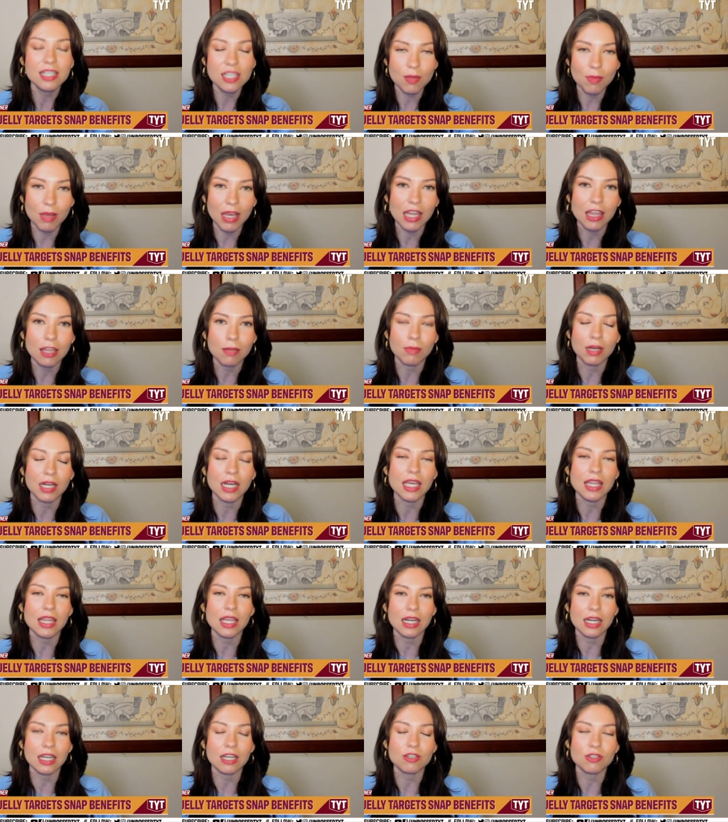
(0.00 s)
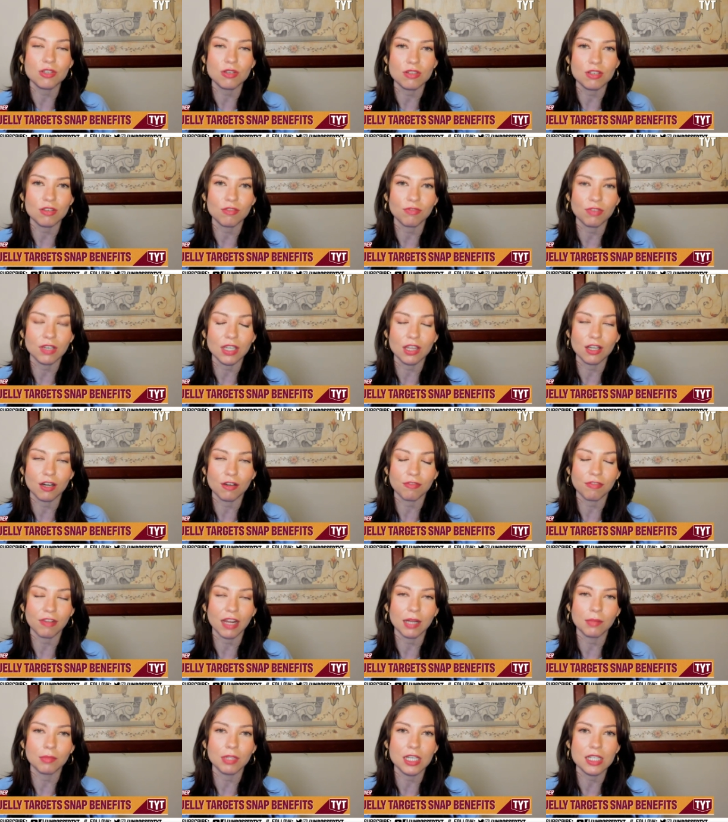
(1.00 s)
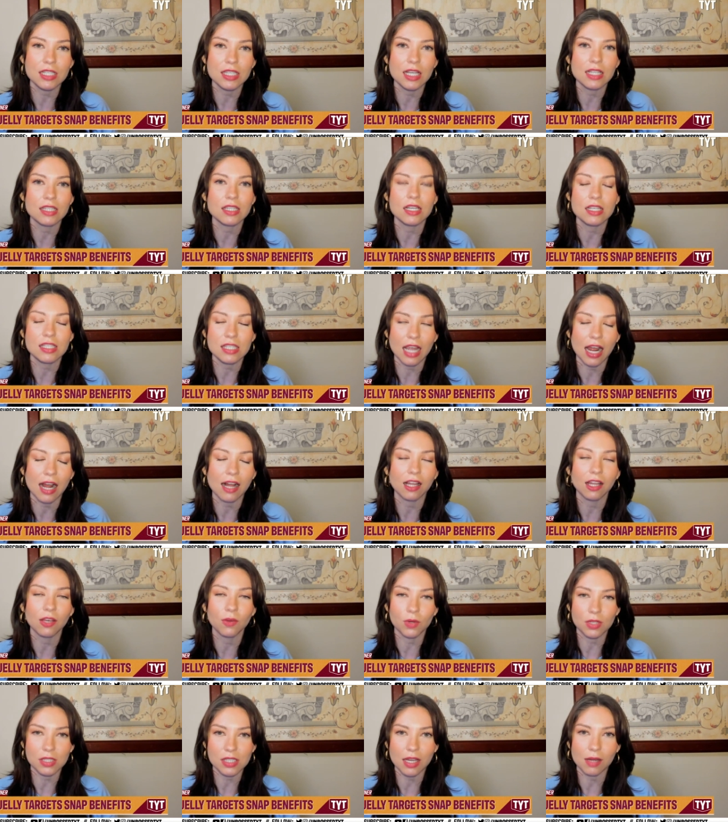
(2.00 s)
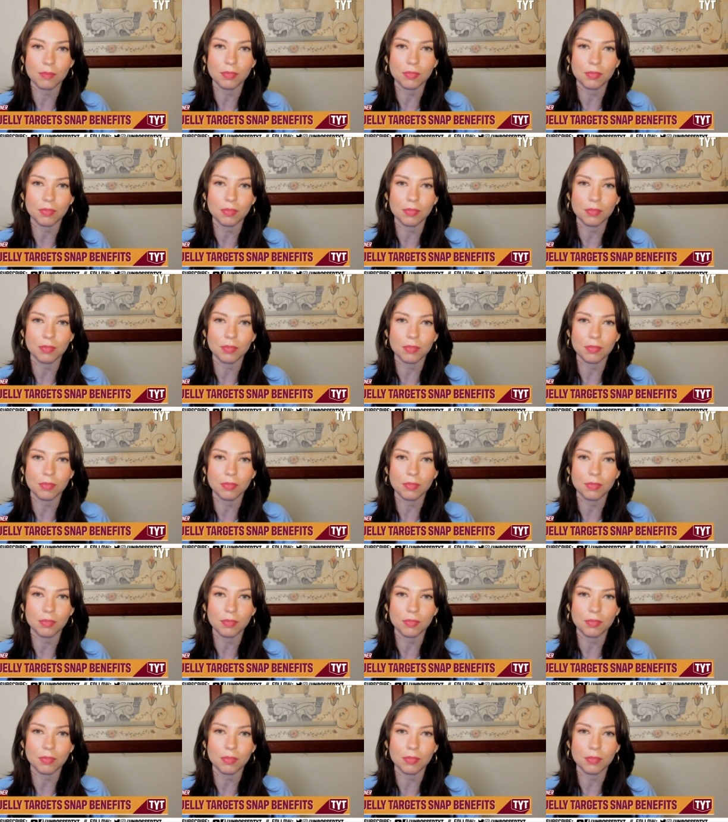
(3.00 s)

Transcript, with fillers: to make the money they need to feed their families. That's exactly what's